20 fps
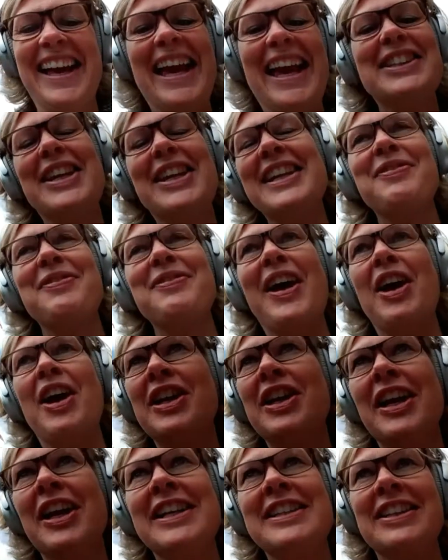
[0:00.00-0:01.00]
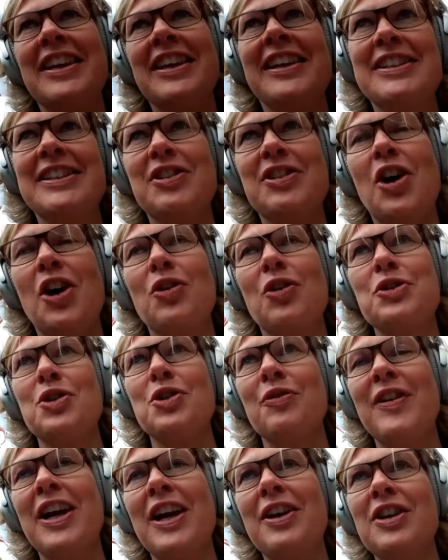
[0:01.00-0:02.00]
Yeah. It's also a
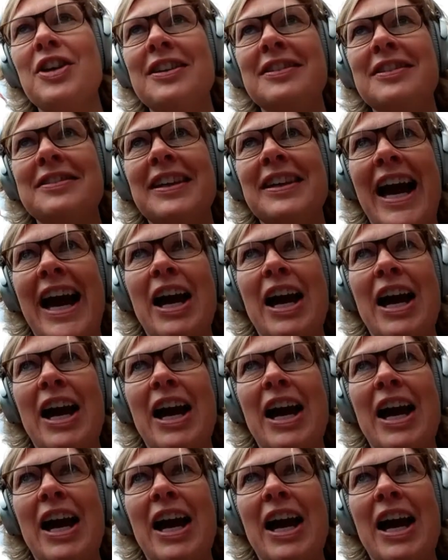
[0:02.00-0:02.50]
very